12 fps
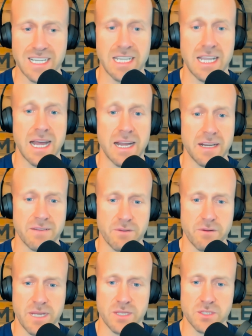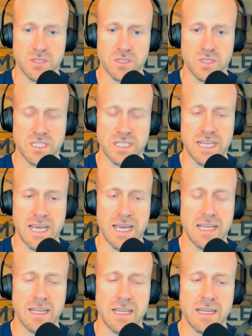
A lot of different mentors within that.